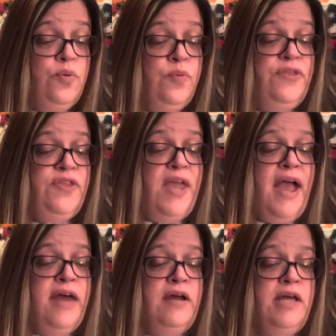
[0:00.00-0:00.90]
With the
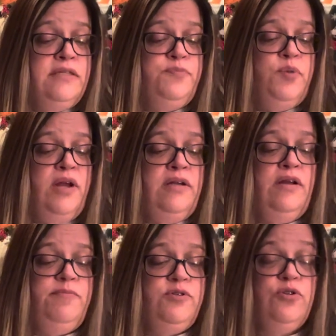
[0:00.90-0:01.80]
add-ons, it brought it
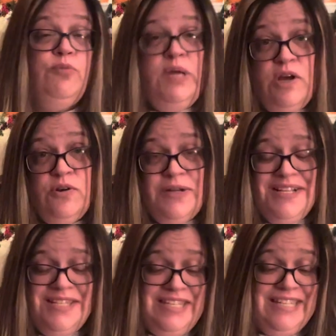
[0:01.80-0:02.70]
up to
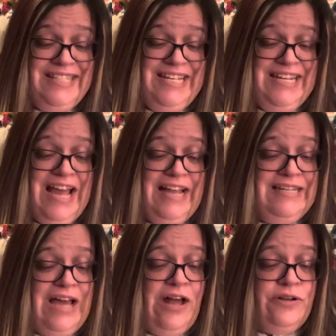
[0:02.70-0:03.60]

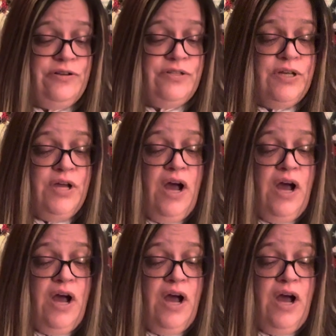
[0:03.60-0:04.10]
$369.